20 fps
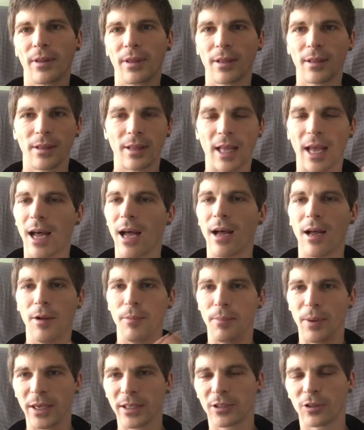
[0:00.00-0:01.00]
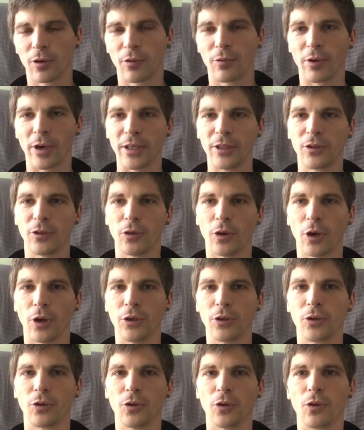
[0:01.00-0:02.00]
there are a bunch of ways to
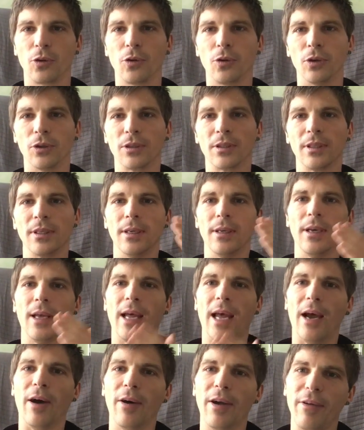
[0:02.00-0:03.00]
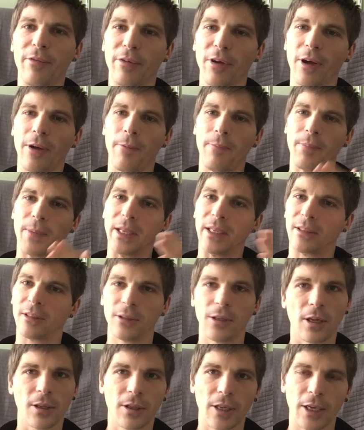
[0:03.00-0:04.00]
host your course. However, it's
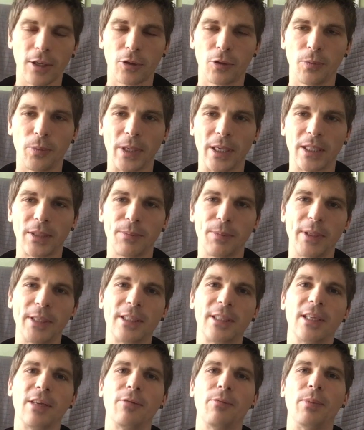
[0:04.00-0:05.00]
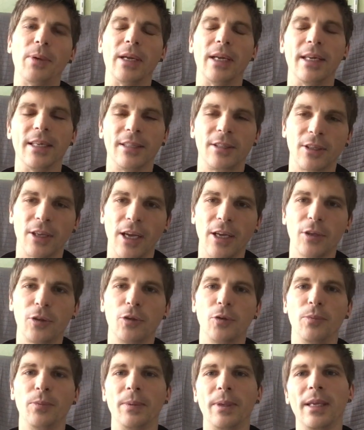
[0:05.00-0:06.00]
not going to be expensive, but it's going
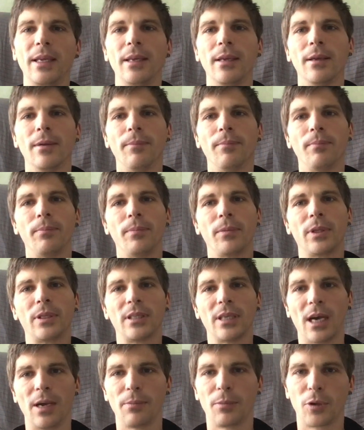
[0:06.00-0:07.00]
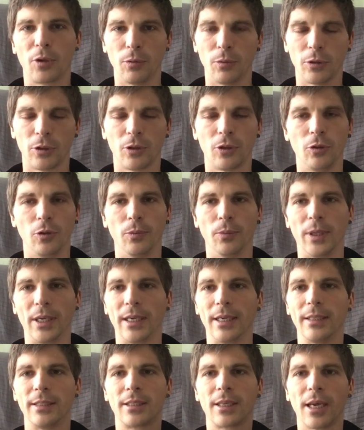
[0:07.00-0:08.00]
to be time consuming.
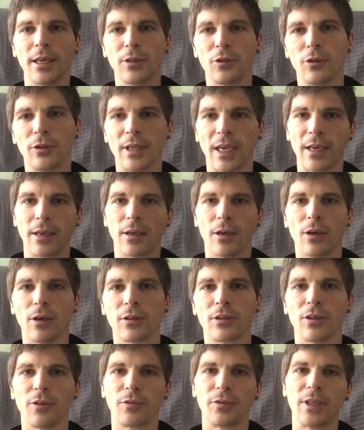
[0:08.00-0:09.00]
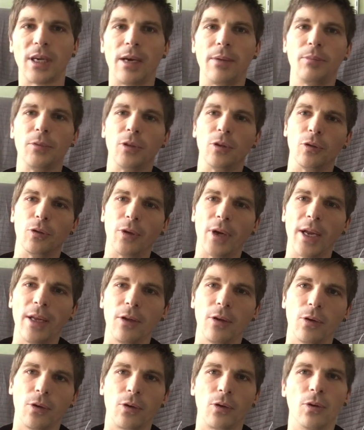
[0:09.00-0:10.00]
It's going to take a lot of time to create
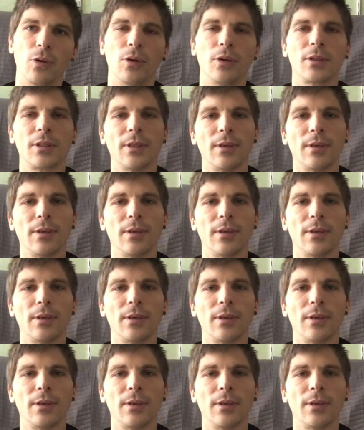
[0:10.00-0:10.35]
your course.